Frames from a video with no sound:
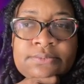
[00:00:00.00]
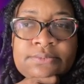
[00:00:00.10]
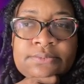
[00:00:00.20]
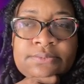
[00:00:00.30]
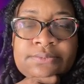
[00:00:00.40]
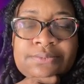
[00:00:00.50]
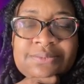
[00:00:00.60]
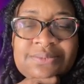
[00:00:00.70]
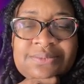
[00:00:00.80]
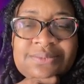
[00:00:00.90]

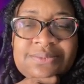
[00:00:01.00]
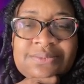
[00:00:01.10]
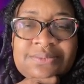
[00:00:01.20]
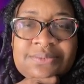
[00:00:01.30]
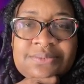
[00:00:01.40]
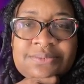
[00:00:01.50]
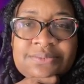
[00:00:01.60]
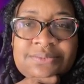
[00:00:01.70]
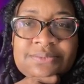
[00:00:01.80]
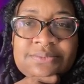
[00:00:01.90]

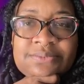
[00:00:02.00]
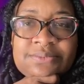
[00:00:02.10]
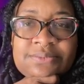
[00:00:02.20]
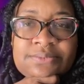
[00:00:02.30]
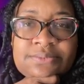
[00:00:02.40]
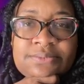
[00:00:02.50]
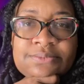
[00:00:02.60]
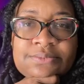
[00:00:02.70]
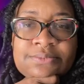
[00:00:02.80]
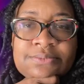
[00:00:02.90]

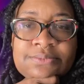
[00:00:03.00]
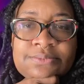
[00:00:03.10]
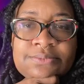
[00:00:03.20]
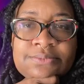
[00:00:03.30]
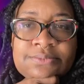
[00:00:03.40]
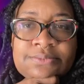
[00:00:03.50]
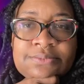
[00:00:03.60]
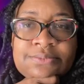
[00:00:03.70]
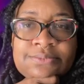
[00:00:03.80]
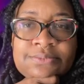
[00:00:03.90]

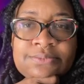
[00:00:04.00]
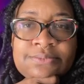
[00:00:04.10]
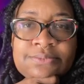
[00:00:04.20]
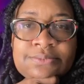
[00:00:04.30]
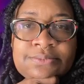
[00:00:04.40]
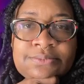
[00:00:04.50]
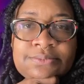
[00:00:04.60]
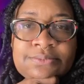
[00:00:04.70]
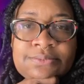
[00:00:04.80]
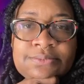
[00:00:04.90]

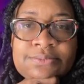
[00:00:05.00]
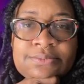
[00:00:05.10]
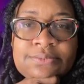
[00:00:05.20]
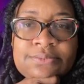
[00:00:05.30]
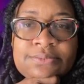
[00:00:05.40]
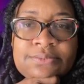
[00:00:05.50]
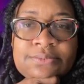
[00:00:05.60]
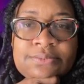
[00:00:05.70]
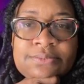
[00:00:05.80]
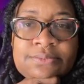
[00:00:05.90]

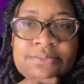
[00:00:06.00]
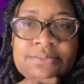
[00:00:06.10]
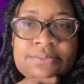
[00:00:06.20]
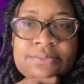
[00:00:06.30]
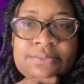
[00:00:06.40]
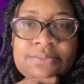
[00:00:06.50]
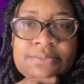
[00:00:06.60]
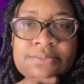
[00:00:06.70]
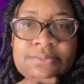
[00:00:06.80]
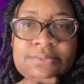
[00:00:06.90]

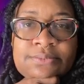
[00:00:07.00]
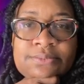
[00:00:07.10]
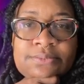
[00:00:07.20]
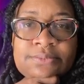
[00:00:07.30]
This person isn't speaking.